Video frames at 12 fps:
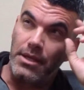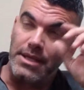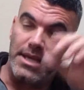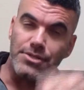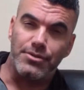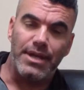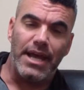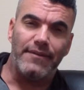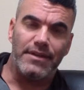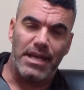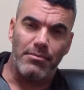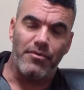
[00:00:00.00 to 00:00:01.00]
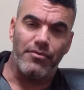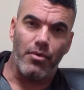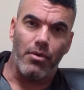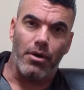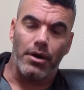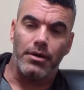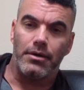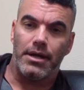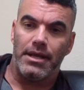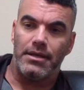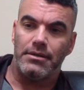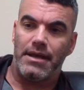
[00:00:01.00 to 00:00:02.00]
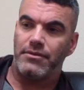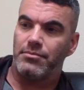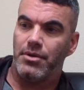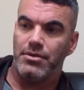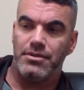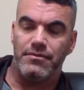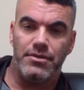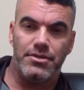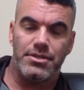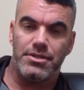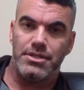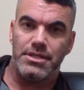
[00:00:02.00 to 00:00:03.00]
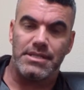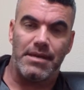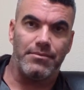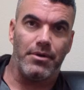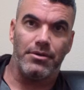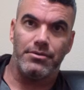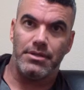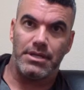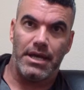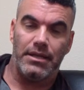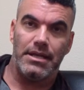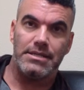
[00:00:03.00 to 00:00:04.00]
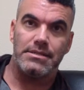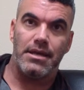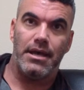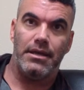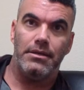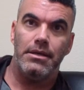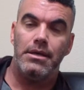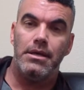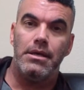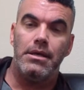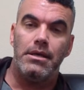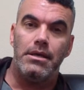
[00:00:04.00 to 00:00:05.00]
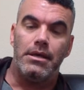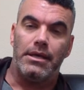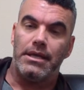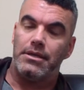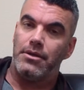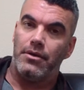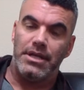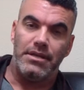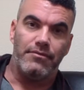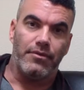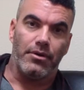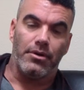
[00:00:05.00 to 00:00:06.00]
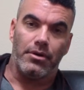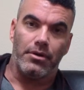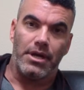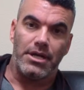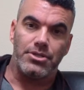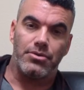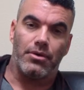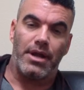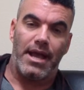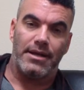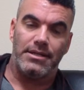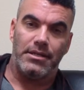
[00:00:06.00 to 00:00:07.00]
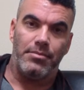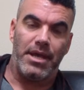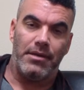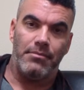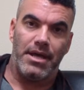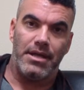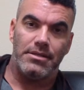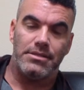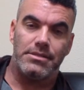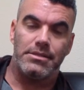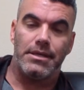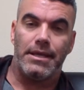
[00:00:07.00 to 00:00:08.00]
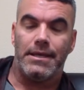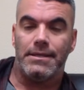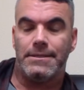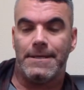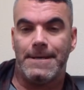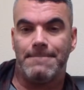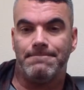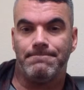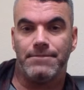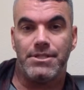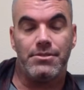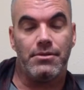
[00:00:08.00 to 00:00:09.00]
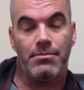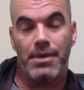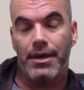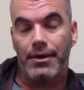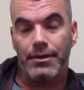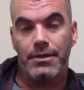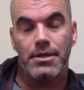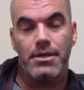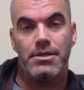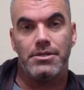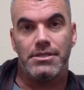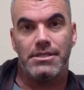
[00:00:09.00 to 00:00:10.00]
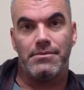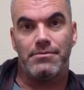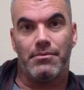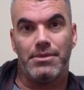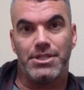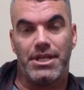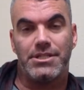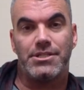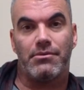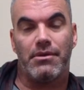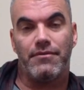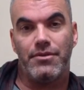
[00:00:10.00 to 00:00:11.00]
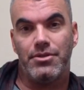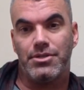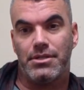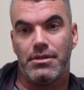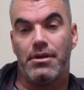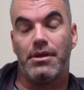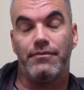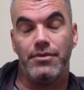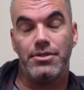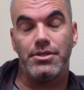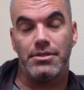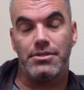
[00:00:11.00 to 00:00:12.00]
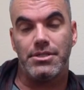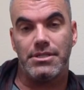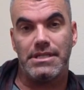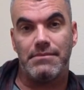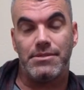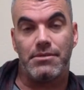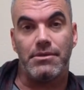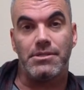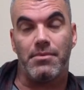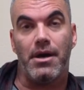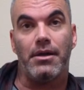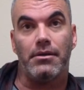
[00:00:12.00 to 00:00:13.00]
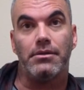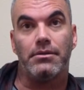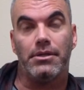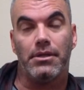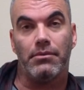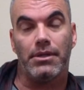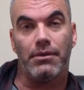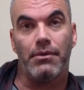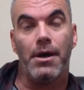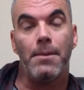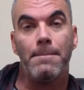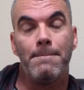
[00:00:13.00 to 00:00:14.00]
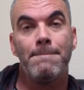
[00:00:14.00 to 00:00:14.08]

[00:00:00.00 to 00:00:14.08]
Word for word: yesterday and the day before, and after both infusions, she slept all through the night last night. Again, no need for her uh, short-acting pain meds, and um, she's doing better. She seems when she gets the refusion or infusions, she seems to respond, you know, really well.